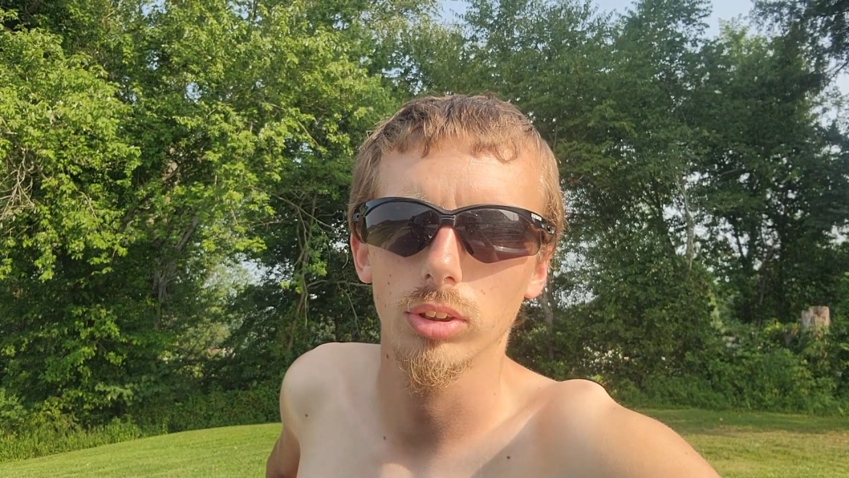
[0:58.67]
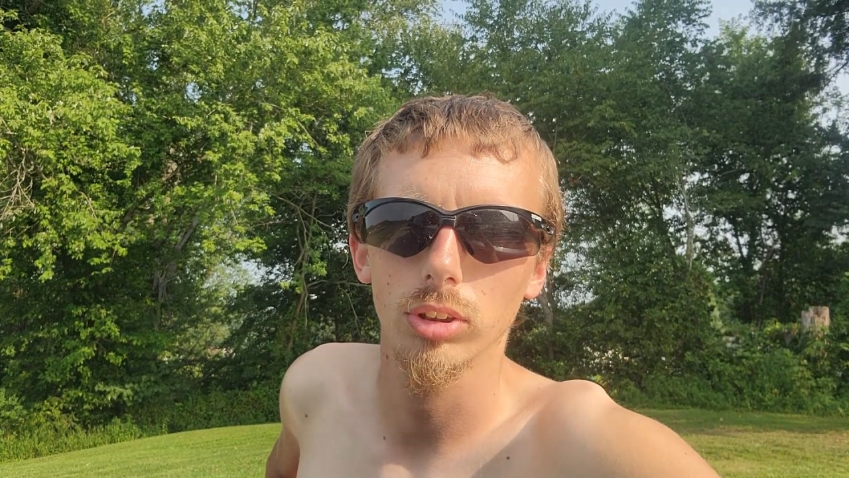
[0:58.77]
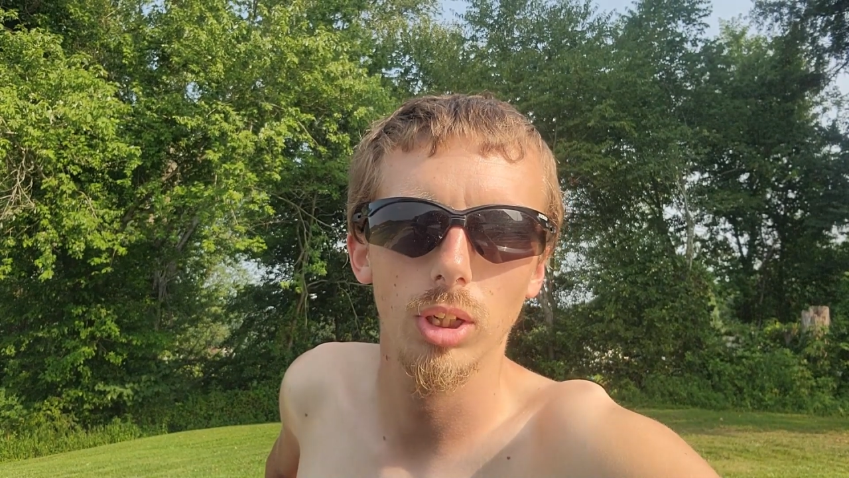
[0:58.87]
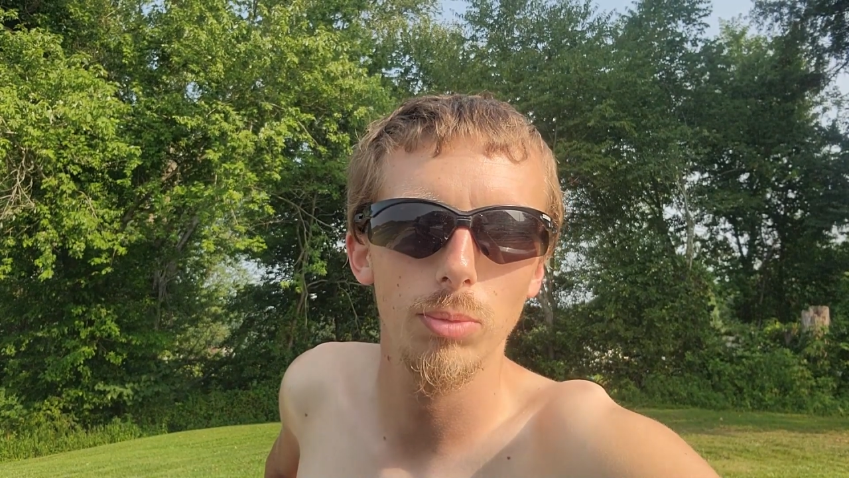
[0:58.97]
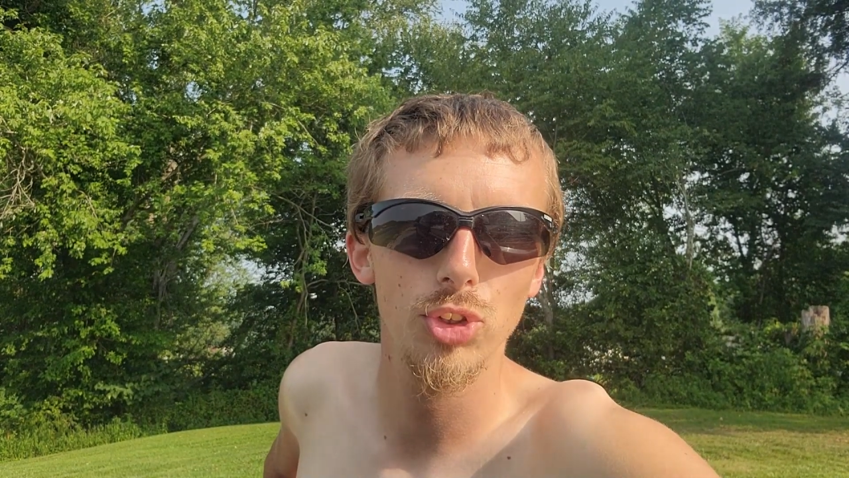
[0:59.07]

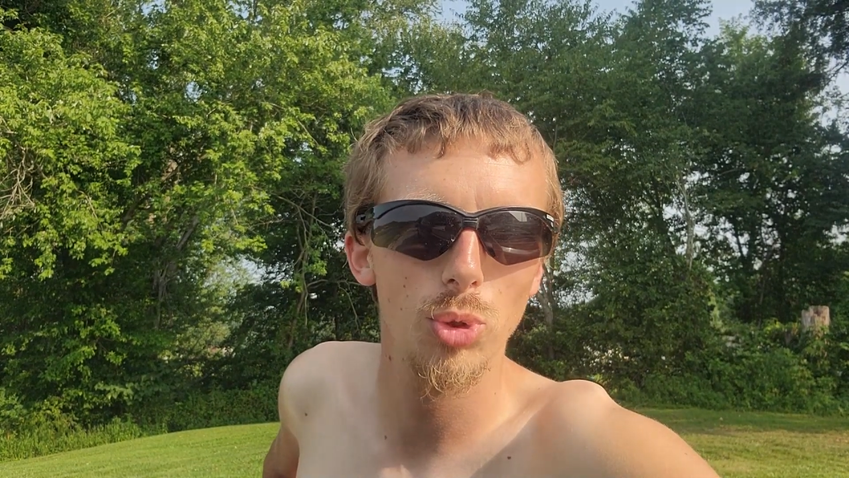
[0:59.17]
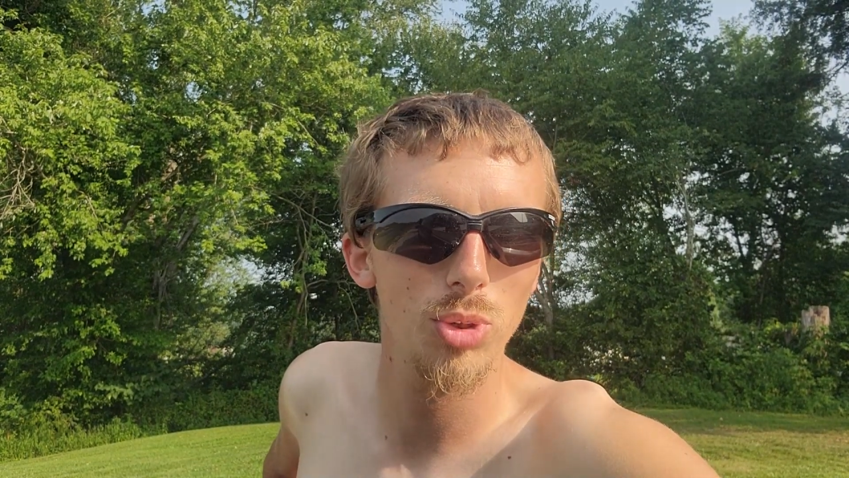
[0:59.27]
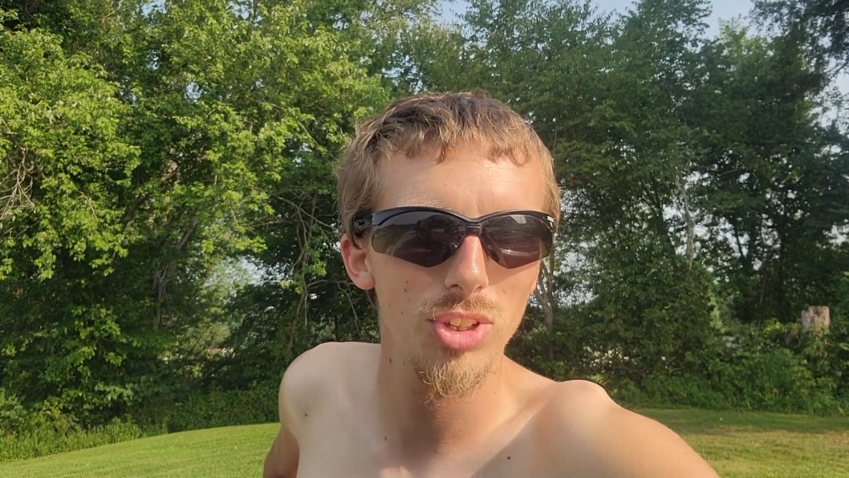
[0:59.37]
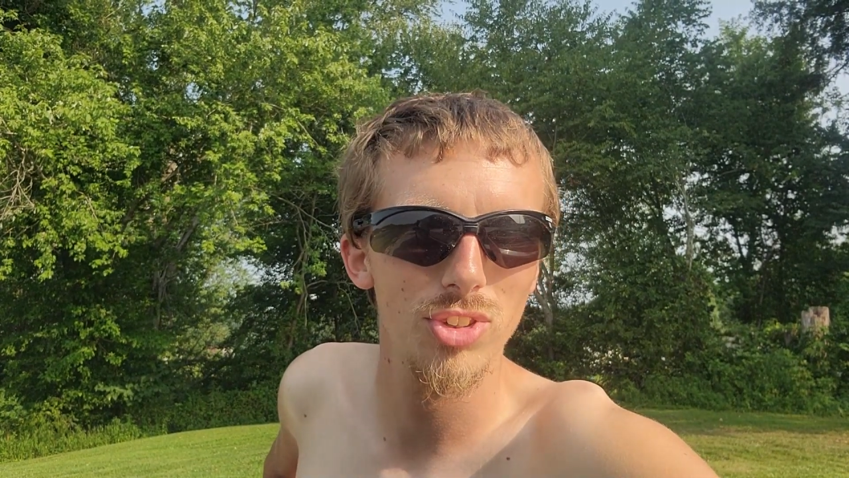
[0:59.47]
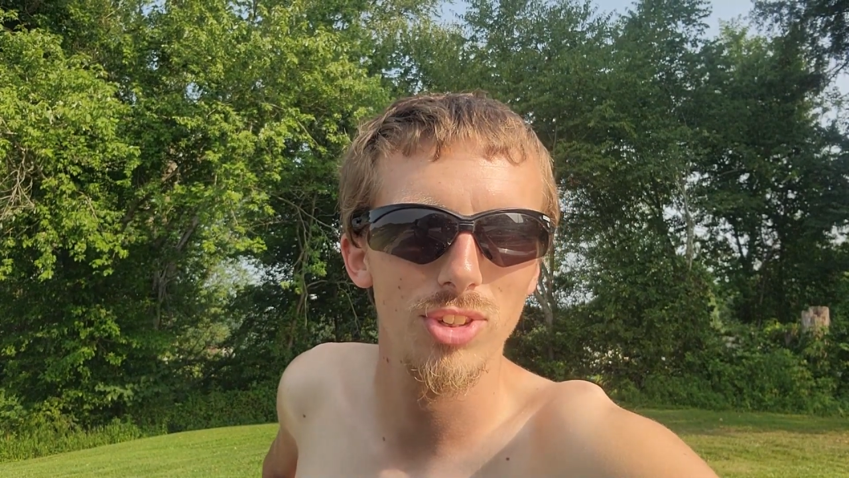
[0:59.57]
come
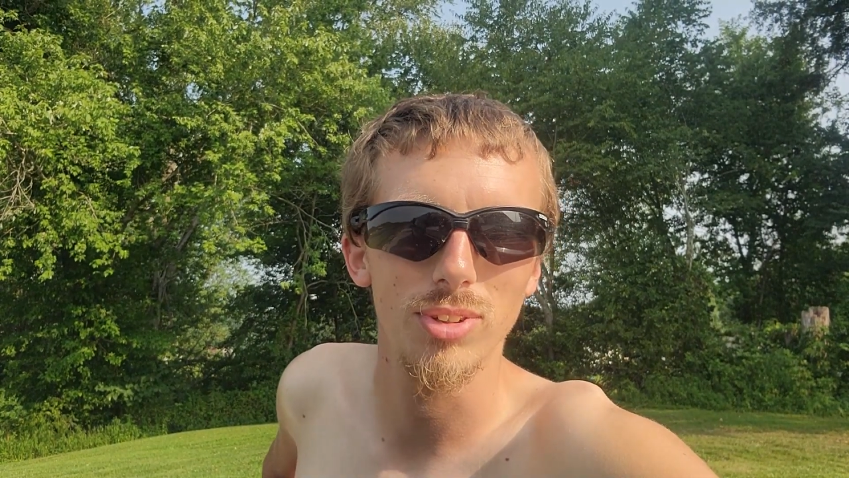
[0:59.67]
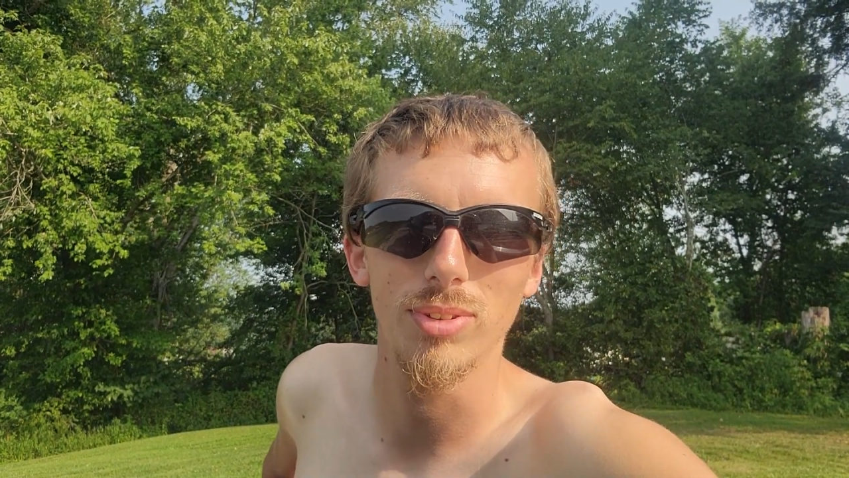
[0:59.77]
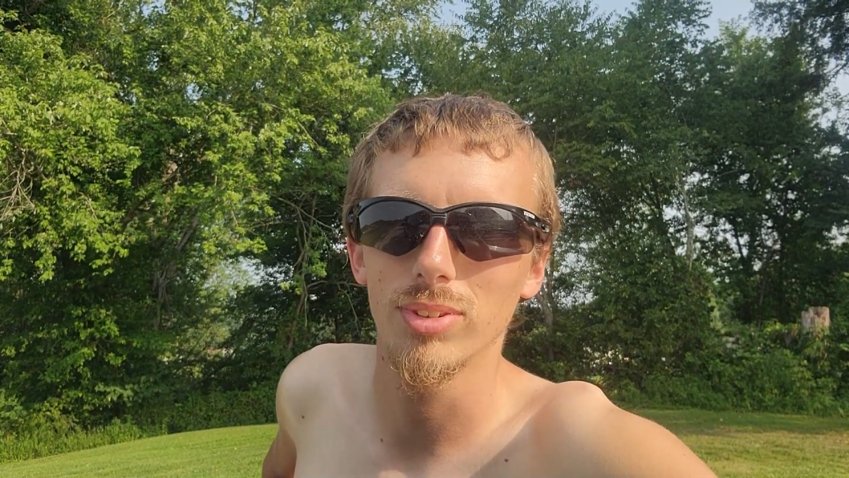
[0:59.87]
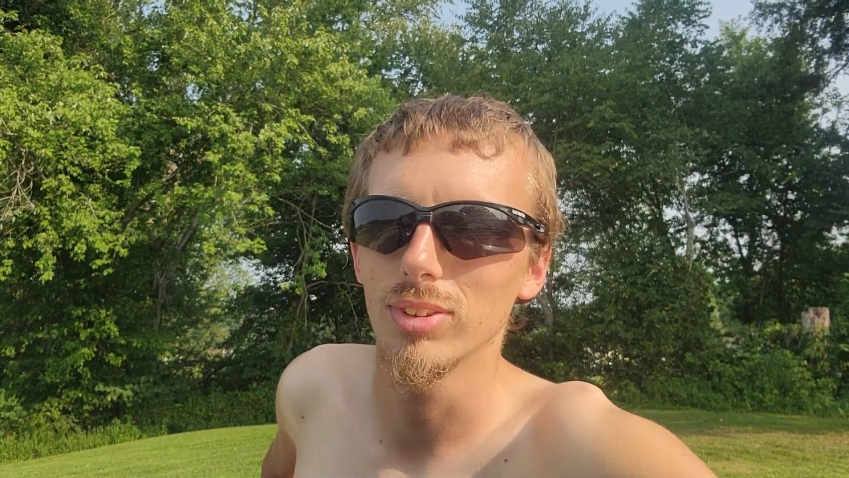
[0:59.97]
join us and